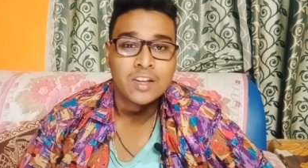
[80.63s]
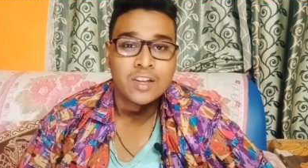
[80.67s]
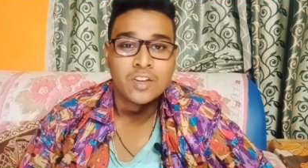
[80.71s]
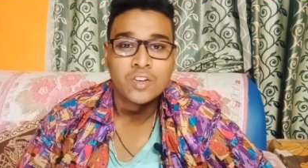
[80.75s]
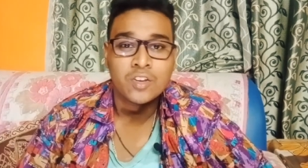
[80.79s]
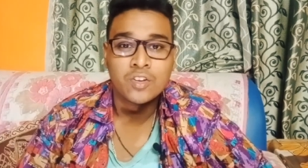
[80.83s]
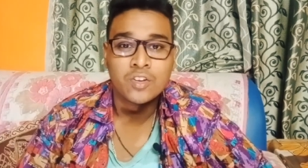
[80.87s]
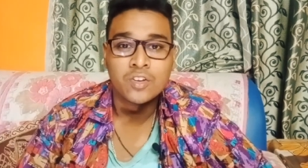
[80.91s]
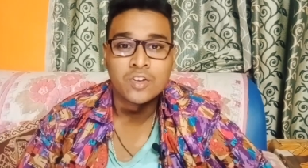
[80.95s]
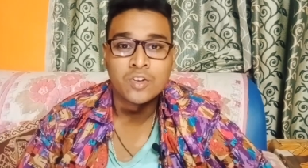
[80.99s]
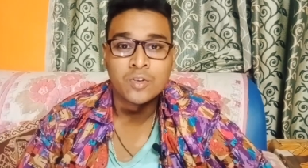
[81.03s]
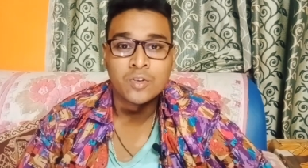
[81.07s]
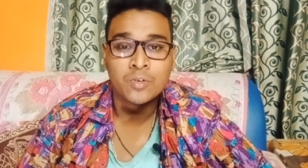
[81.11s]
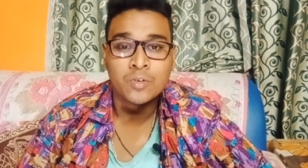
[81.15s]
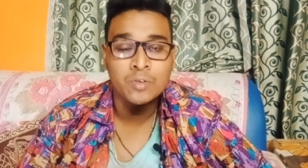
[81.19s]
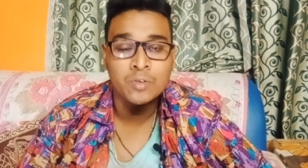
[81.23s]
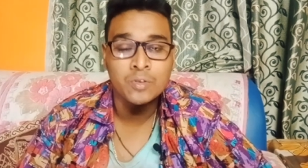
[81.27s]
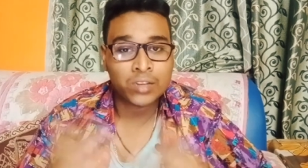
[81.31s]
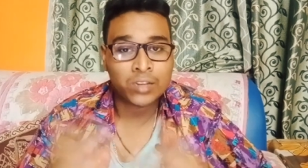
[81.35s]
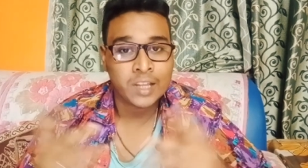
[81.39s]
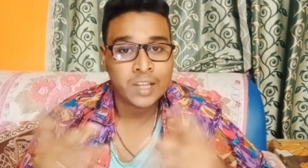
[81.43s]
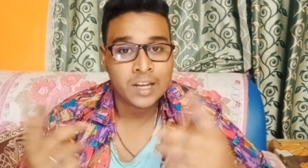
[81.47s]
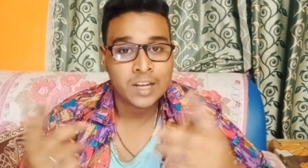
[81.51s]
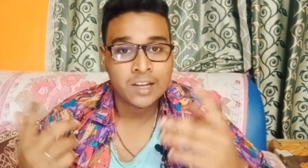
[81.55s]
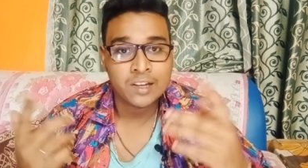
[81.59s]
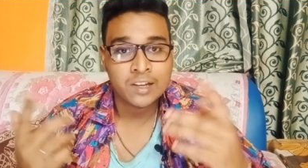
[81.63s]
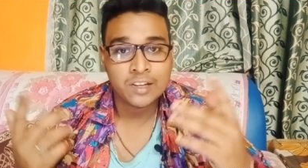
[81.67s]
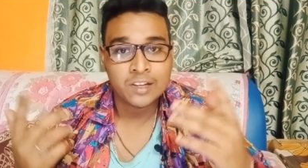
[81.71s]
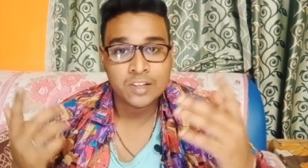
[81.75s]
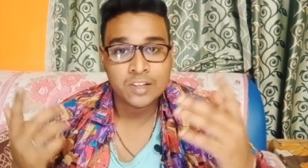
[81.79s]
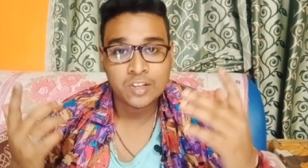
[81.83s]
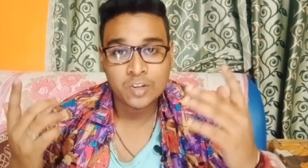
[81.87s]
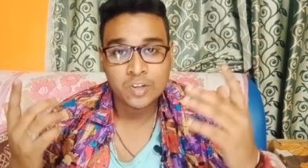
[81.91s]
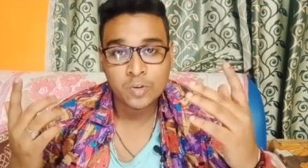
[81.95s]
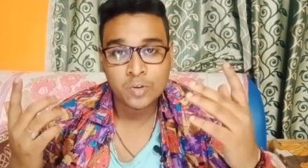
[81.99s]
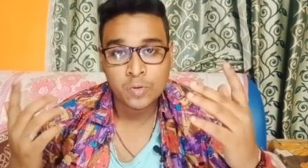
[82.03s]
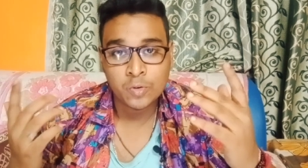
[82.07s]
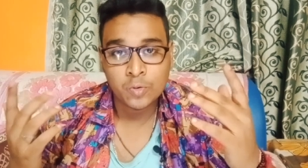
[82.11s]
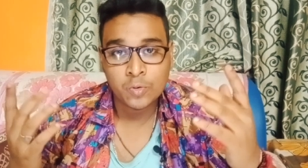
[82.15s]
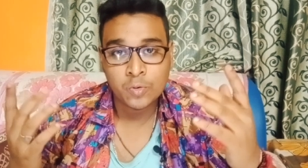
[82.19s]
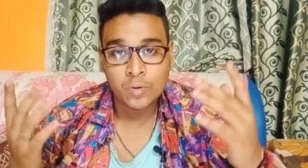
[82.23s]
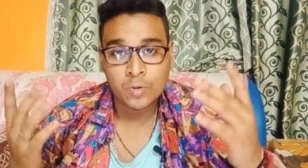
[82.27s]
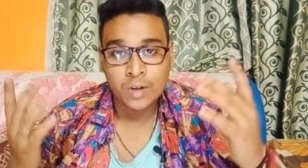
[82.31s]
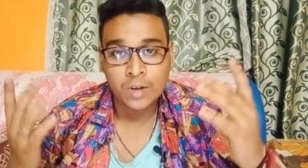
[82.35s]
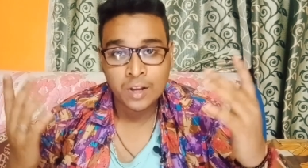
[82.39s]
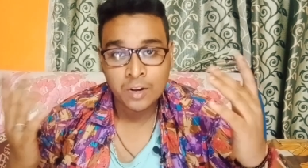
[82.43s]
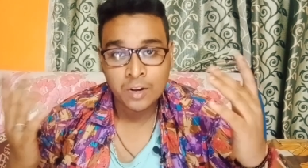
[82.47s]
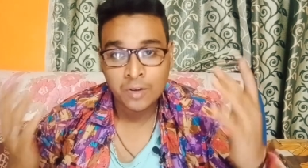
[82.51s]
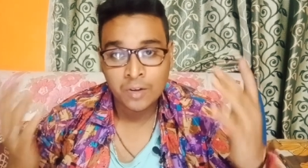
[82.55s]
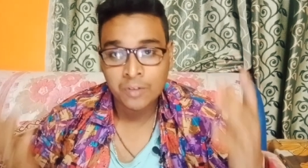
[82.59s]
So thank you,
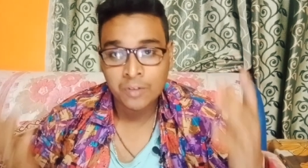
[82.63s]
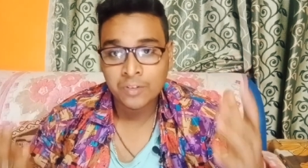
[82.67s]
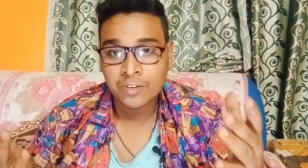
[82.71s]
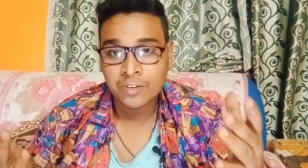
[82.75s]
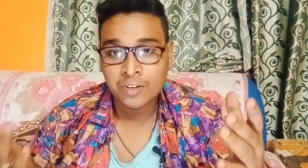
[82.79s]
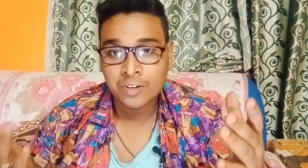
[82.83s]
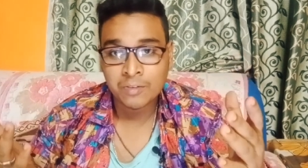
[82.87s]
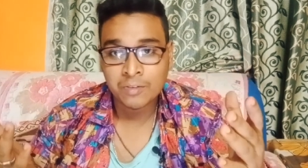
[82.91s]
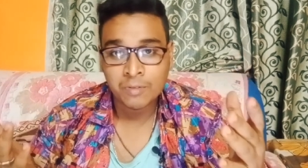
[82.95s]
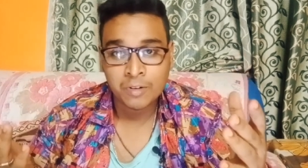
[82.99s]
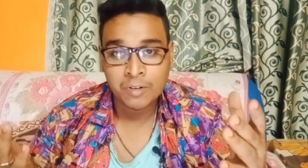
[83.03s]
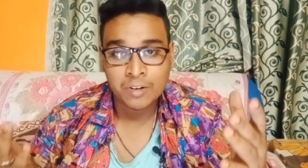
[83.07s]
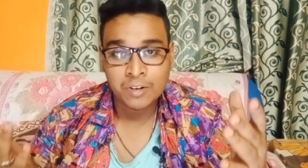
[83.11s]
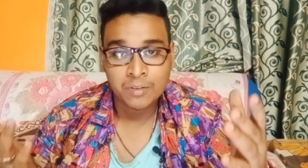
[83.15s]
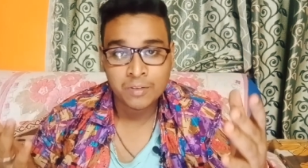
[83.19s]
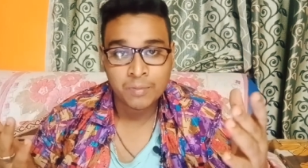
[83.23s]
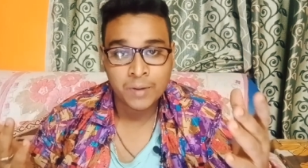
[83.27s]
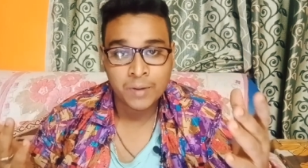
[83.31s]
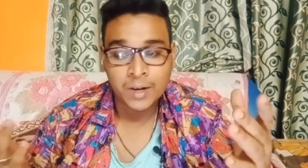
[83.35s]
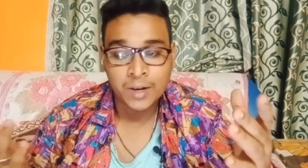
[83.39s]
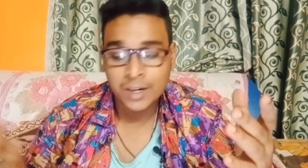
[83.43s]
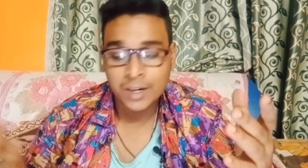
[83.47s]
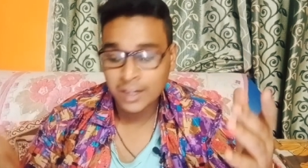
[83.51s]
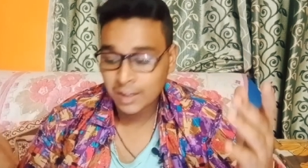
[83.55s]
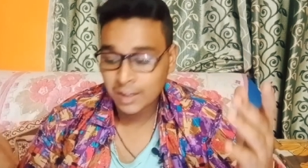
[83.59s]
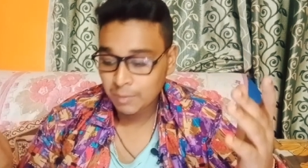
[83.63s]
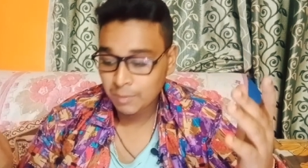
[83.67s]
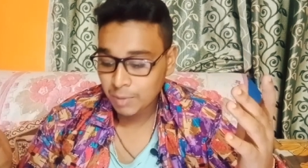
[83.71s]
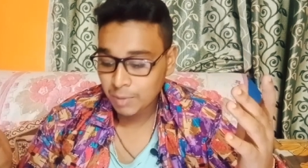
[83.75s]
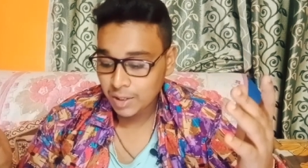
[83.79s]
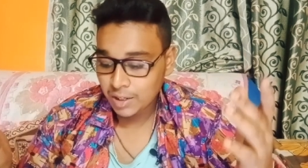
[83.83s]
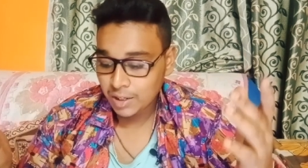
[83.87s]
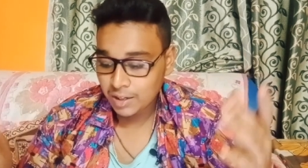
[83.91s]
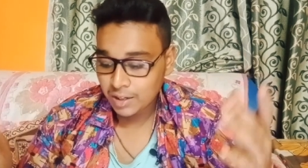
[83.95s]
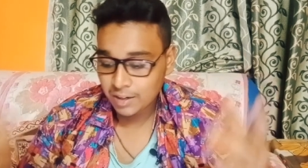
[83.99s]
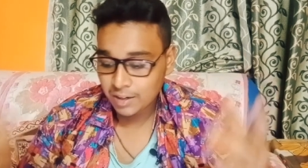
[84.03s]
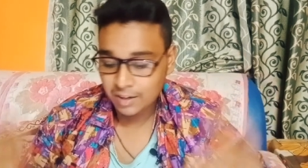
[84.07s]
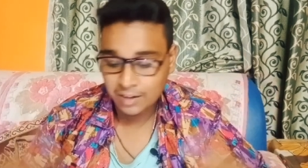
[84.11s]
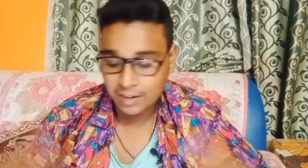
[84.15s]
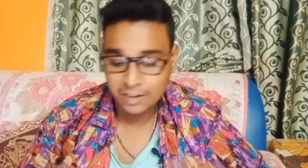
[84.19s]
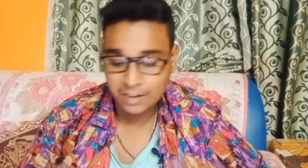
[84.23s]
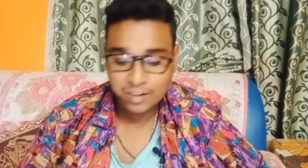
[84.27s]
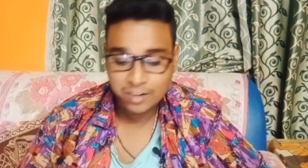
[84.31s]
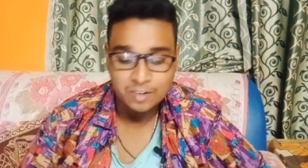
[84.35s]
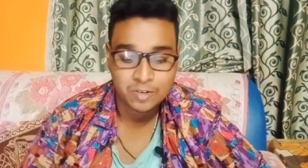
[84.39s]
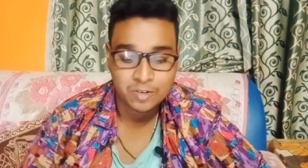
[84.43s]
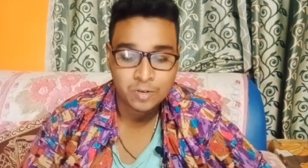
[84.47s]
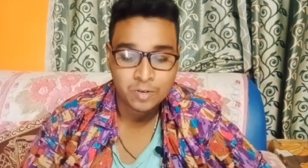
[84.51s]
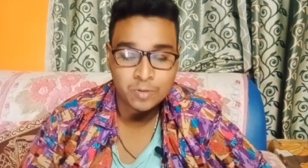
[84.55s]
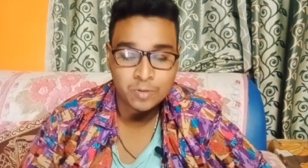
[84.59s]
Alonzi, for inspiring me
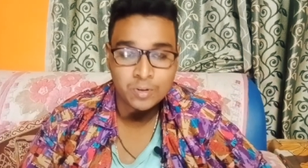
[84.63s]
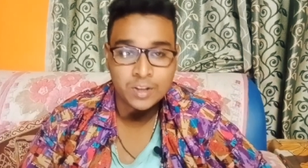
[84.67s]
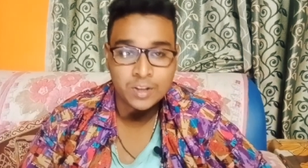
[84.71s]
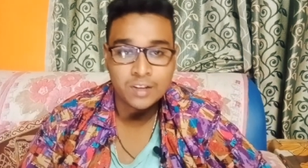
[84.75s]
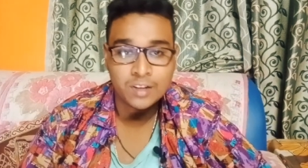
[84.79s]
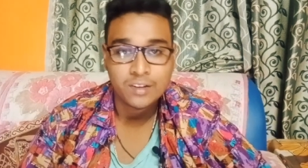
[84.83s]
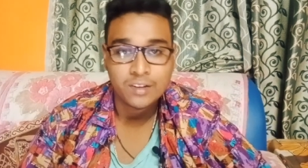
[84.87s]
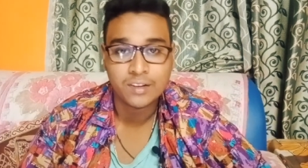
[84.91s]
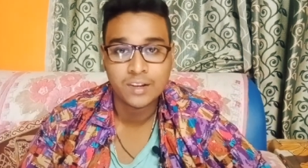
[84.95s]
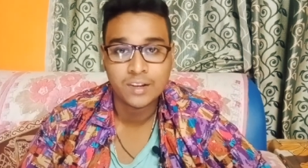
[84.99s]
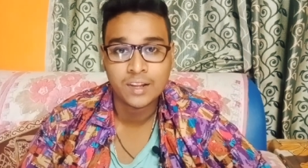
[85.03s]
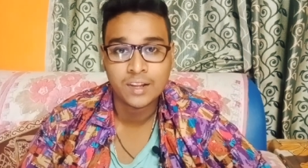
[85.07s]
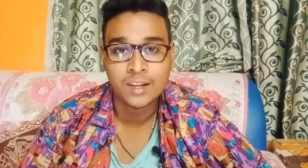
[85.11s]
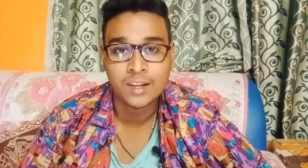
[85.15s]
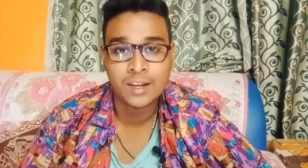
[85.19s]
to do this.